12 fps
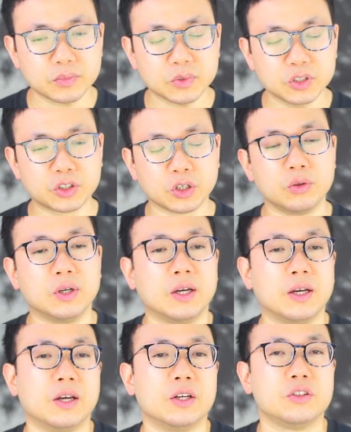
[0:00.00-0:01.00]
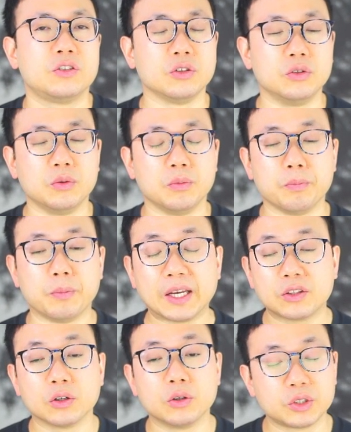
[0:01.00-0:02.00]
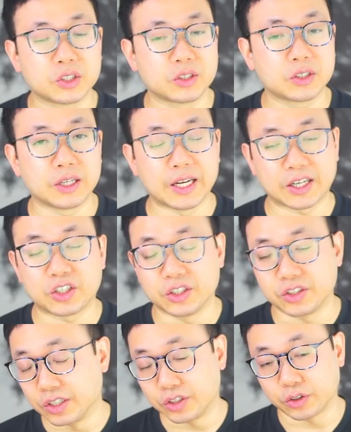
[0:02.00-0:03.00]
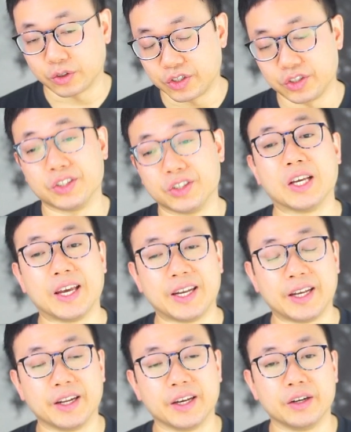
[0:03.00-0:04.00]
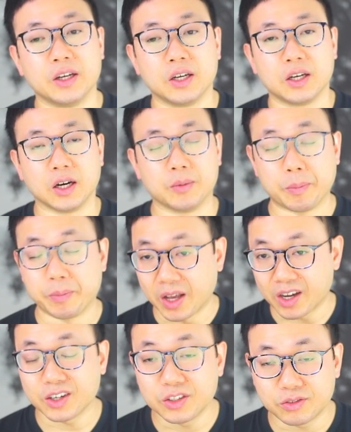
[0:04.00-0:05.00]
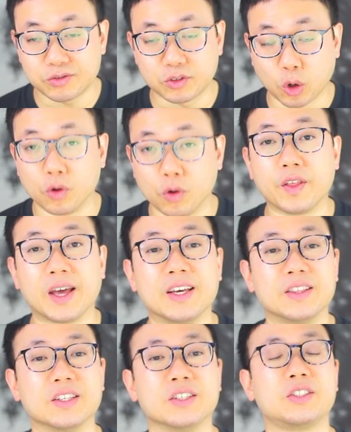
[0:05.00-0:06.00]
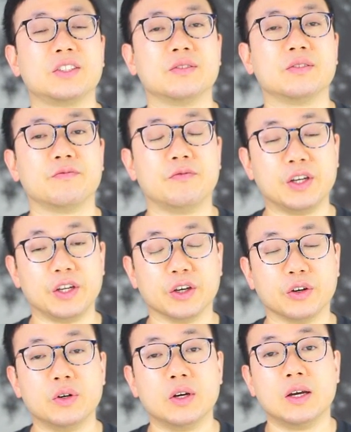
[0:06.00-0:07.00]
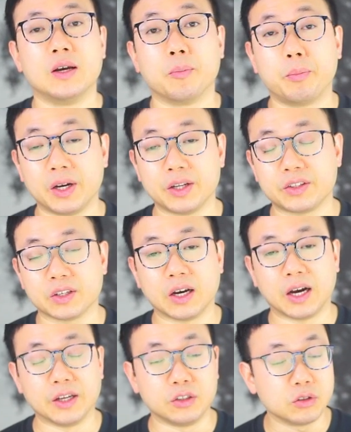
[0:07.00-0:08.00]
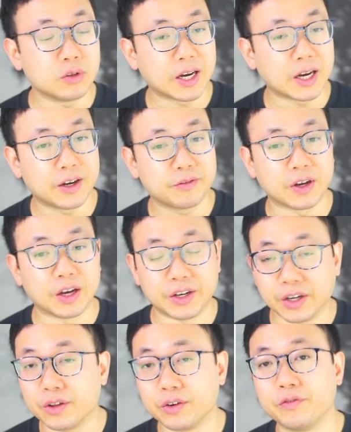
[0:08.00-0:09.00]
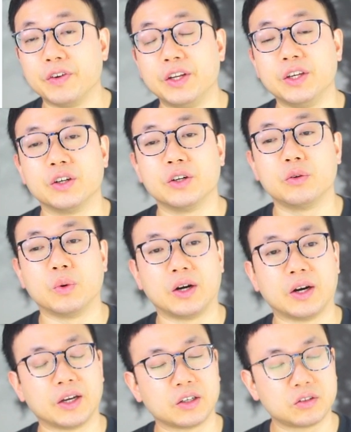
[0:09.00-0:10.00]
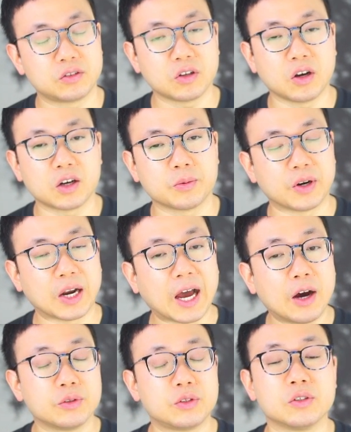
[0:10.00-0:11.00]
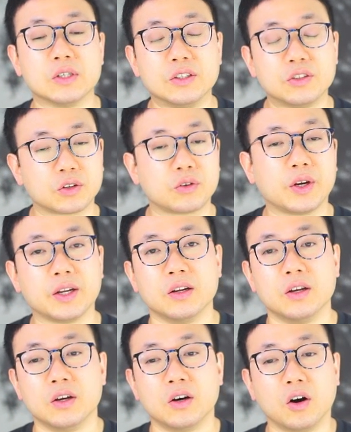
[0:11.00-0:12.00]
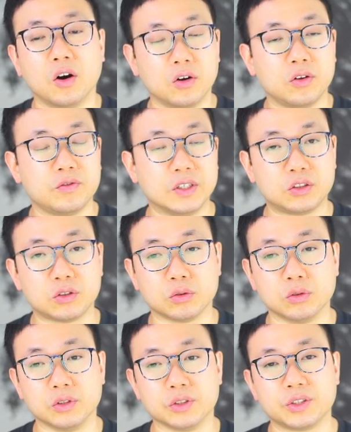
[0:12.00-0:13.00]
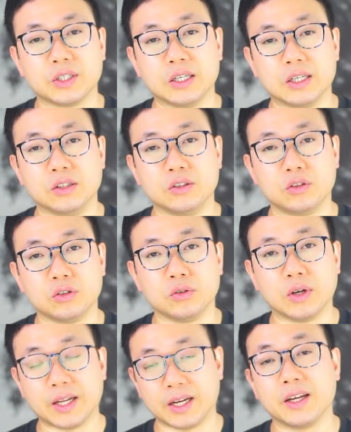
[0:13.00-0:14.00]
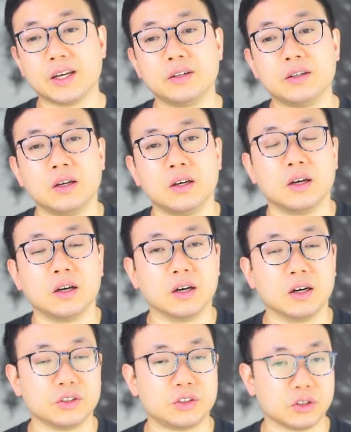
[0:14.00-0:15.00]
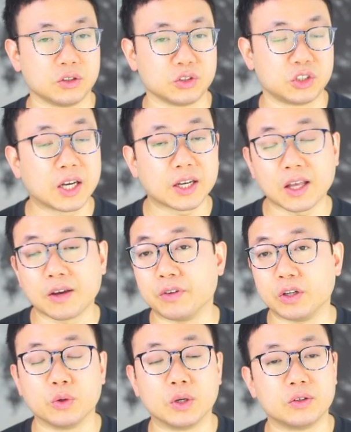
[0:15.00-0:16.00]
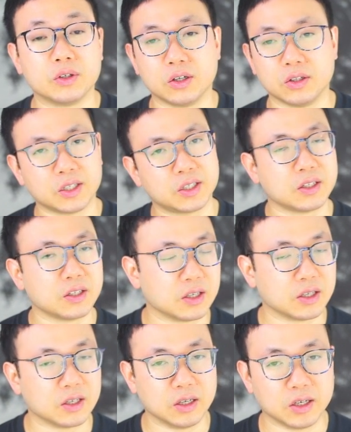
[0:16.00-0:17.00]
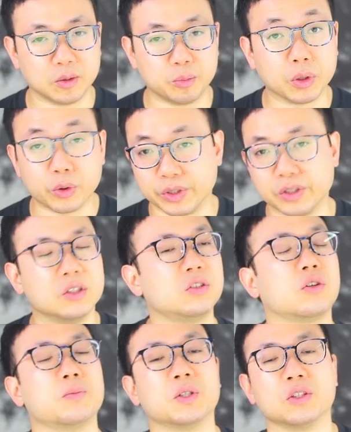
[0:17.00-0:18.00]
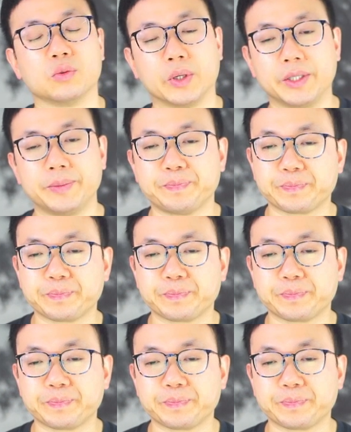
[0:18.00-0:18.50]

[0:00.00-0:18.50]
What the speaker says: So to make those connections and integrations into n8n, I'm not going to go over that in this video, but I do have another video where I talk about how to integrate all these tools into n8n. So check that video out. I'll link it below in the description as well.